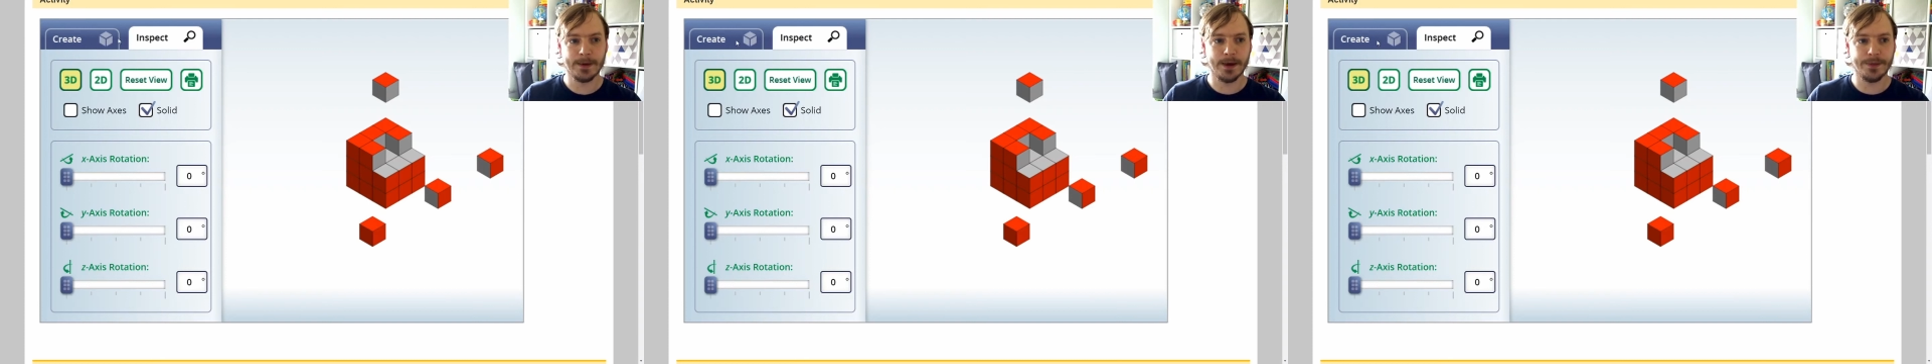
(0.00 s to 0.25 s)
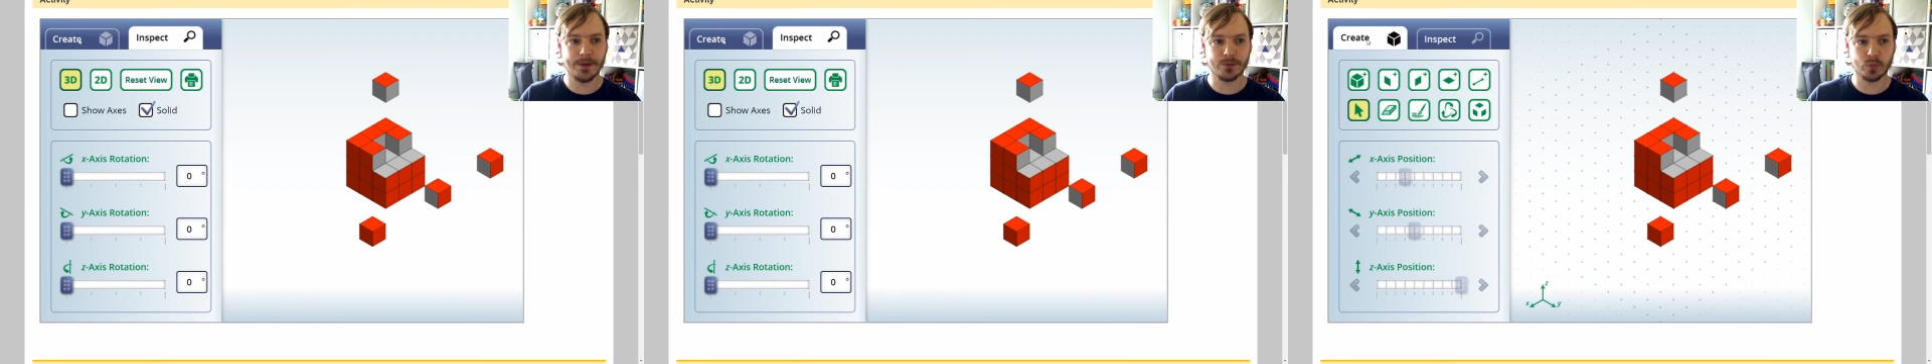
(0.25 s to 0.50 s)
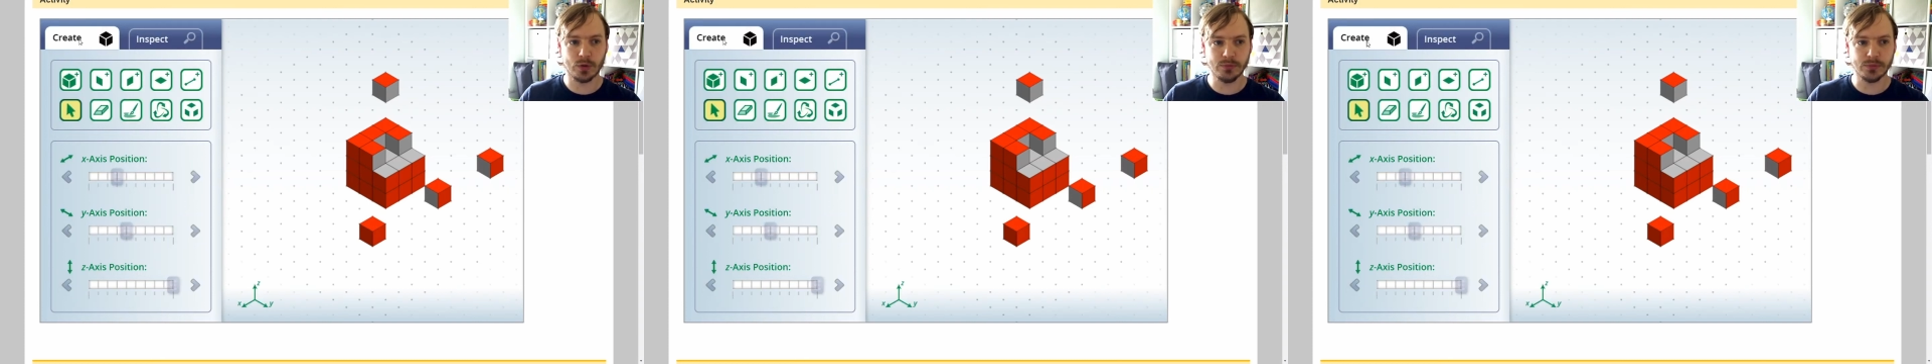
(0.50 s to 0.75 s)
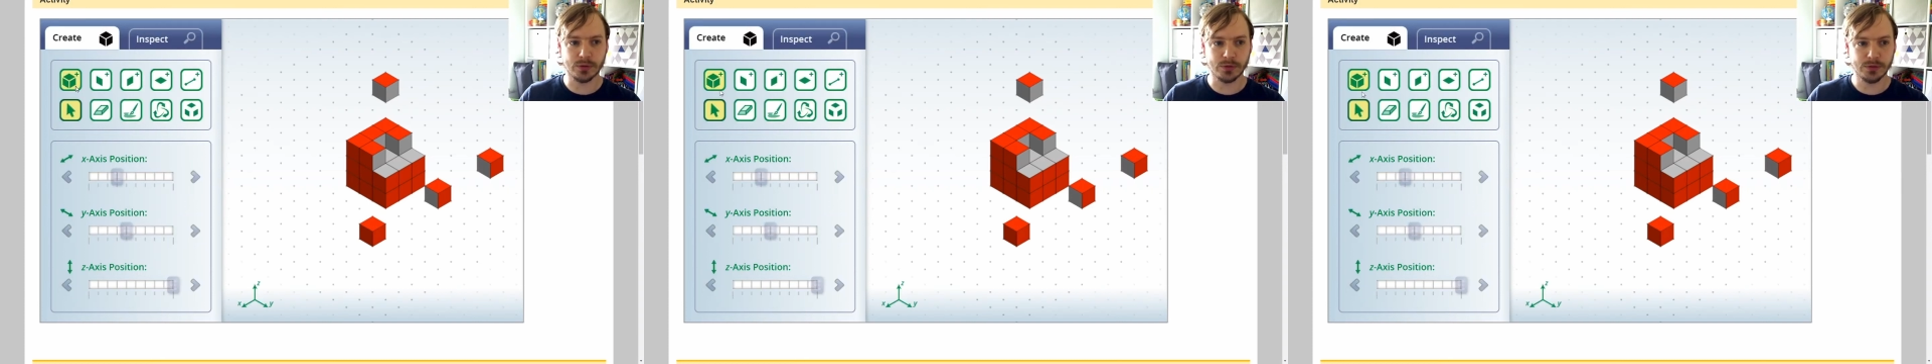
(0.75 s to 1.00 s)
And there's one
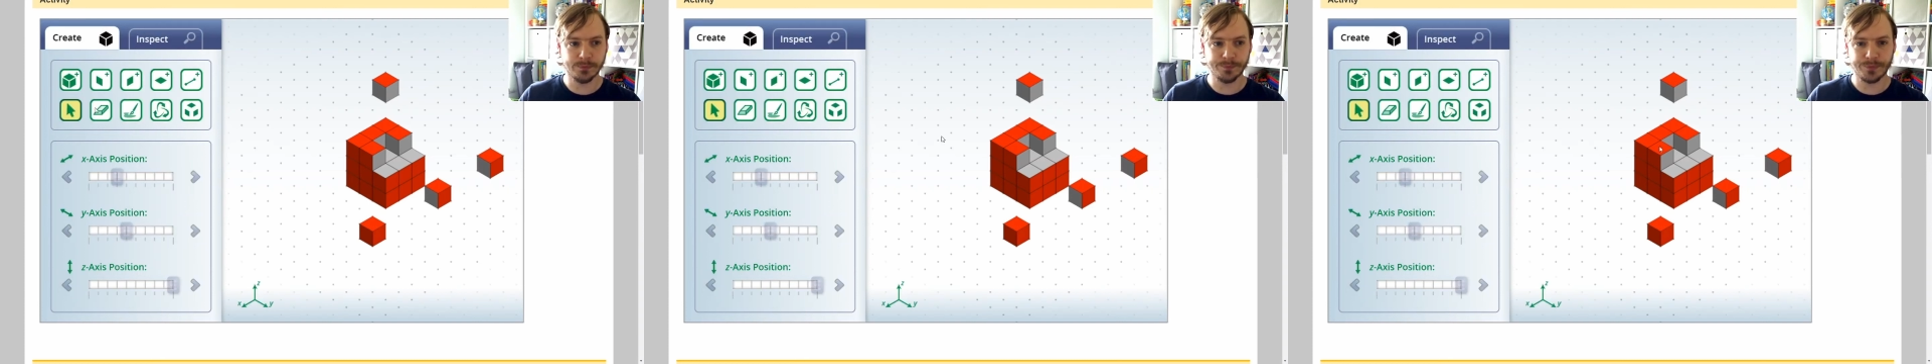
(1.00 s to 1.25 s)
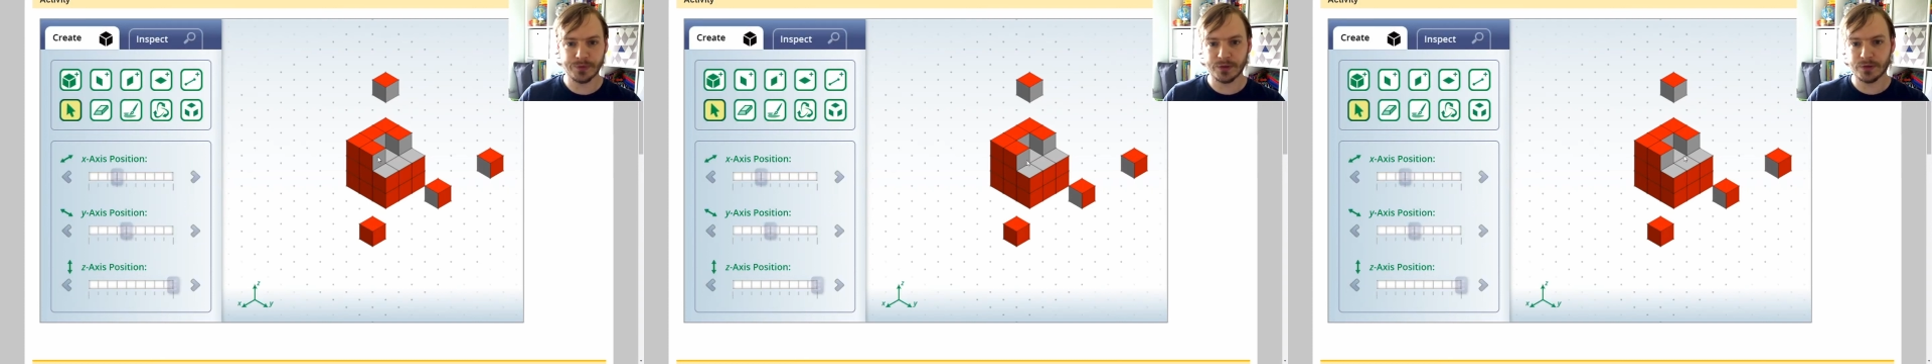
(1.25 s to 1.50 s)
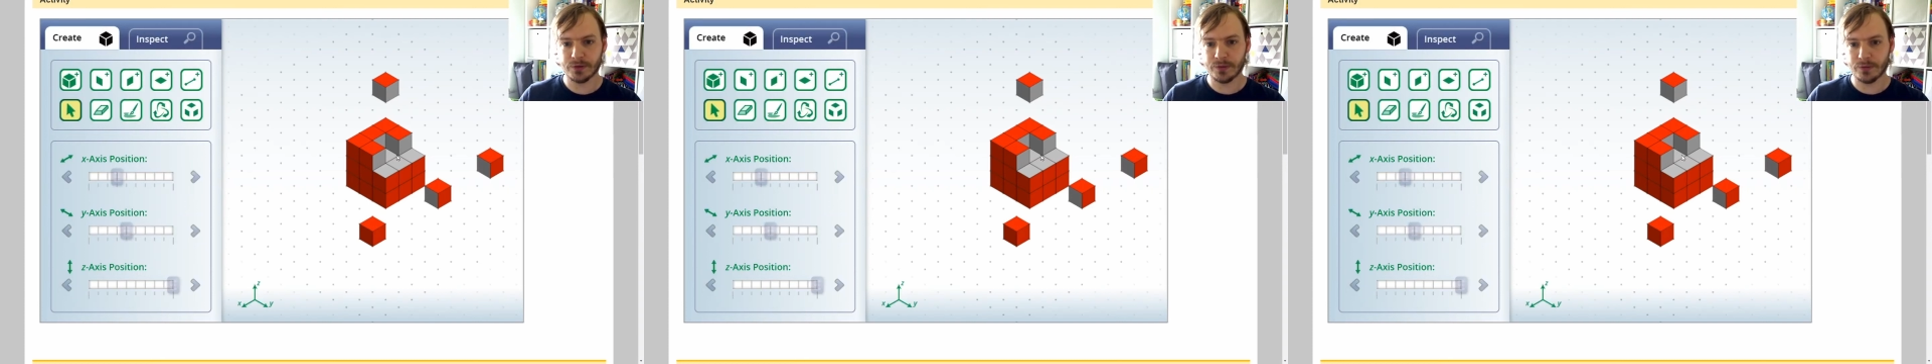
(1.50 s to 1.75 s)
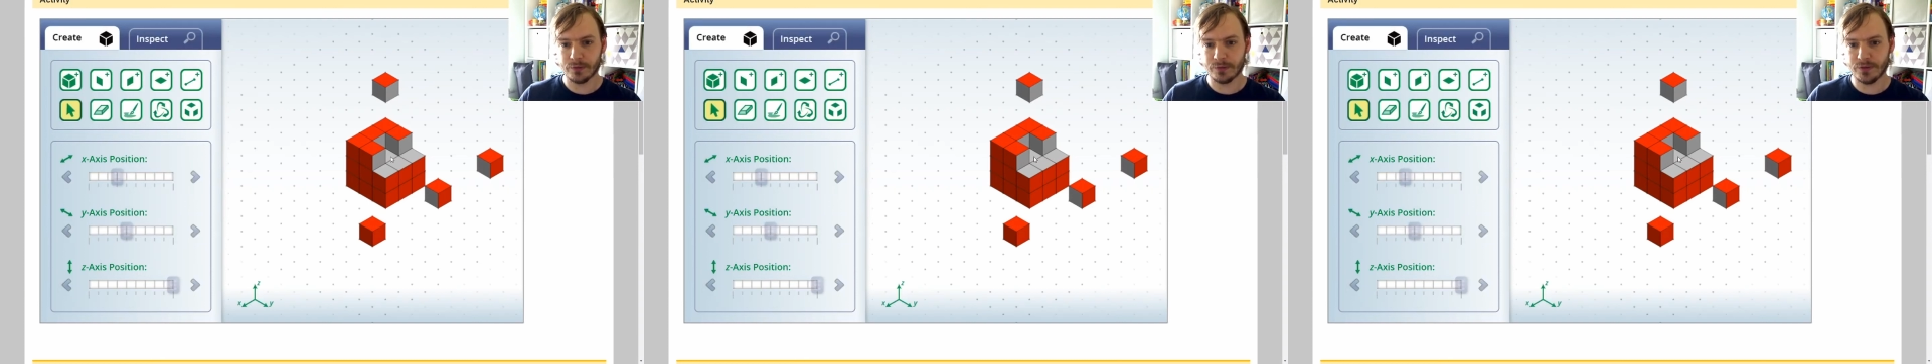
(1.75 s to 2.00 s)
more,
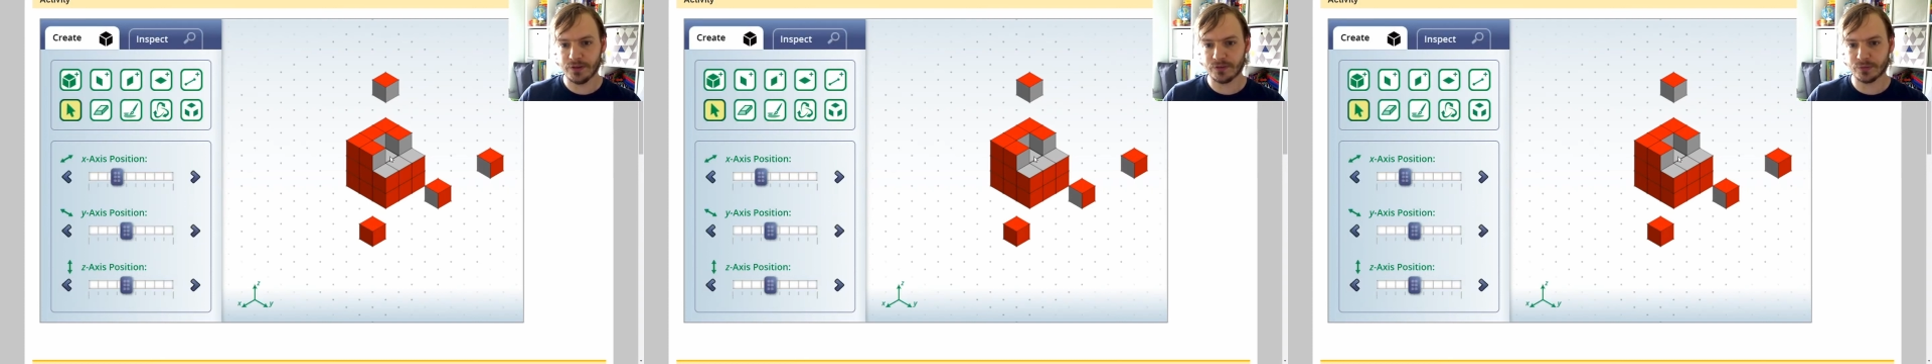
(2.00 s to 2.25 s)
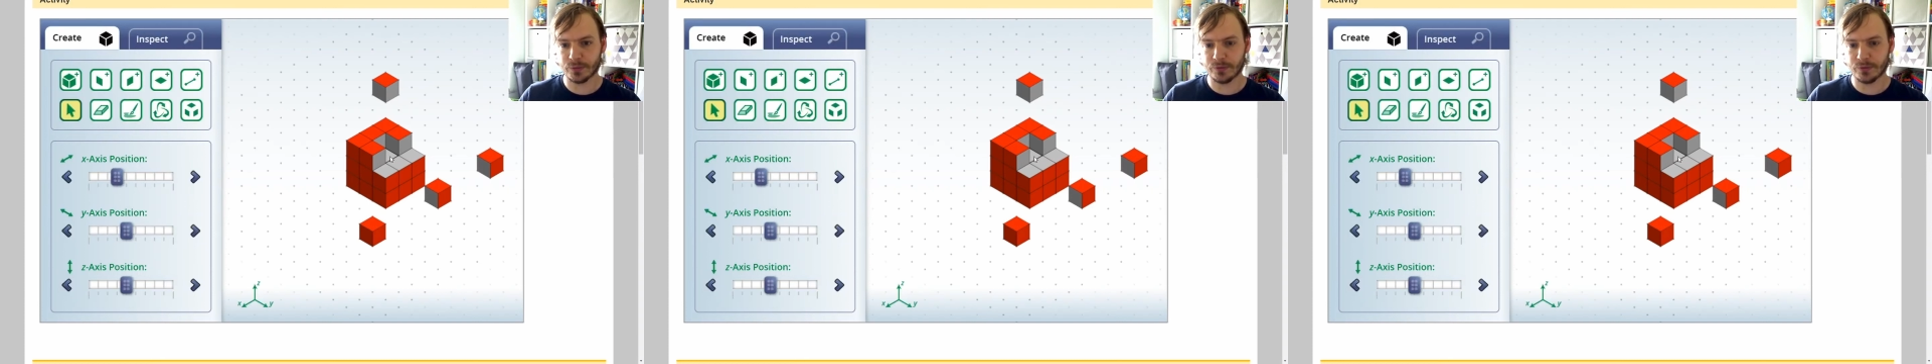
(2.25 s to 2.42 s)
this